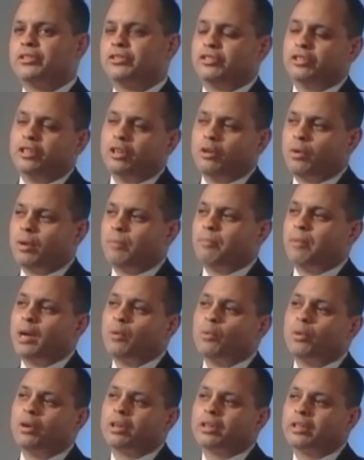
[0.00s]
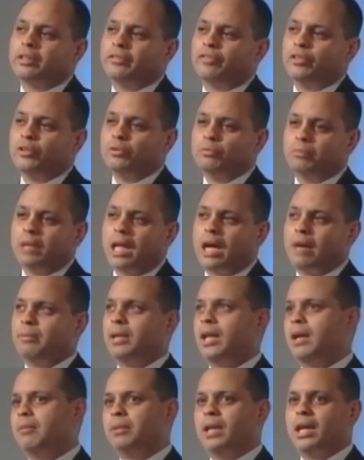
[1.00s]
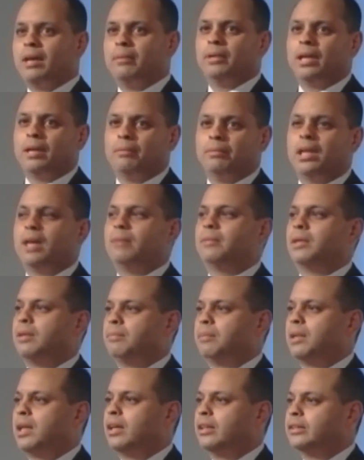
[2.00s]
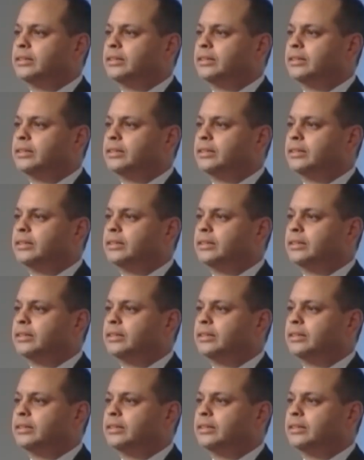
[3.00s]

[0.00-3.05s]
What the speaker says: You know what might work? If you blah, blah, blah, blah, blah, blah, blah.